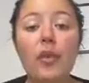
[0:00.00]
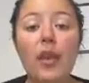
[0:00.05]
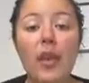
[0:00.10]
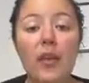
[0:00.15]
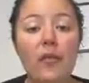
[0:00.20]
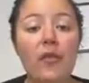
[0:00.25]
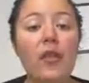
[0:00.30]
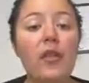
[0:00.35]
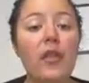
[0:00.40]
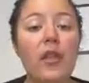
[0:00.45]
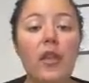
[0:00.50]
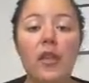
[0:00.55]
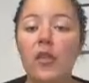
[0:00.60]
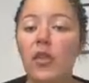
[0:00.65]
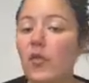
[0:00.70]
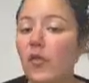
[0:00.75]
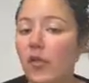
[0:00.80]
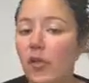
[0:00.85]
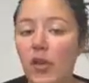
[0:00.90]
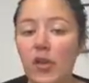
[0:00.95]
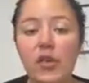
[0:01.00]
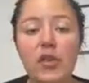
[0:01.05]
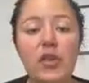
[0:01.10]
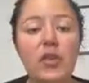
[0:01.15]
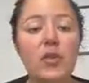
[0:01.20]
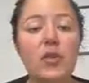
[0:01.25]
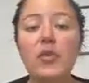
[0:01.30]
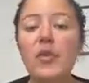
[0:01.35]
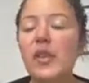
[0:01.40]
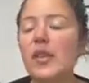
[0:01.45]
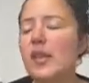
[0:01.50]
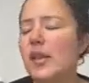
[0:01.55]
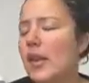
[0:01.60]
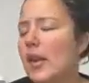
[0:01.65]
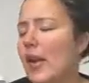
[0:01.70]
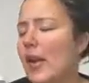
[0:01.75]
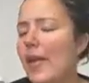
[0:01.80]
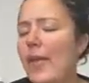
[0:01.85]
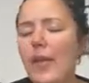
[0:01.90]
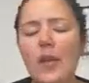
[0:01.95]
everything, you've learnt it all, there's
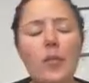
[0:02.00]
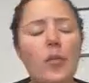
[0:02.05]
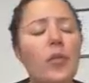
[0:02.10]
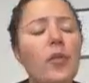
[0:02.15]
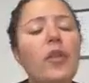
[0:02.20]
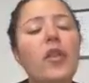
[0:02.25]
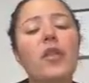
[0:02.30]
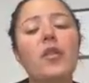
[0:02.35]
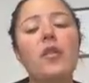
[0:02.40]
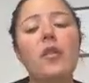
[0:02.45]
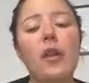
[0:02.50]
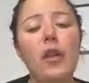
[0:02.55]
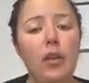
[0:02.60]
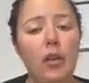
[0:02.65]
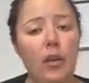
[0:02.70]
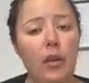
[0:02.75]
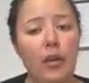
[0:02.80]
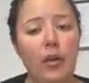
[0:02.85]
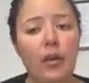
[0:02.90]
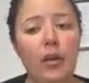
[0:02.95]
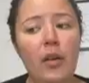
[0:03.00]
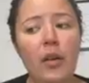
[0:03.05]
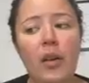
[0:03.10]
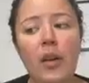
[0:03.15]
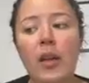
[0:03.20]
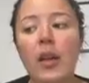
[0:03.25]
nothing more that you can learn,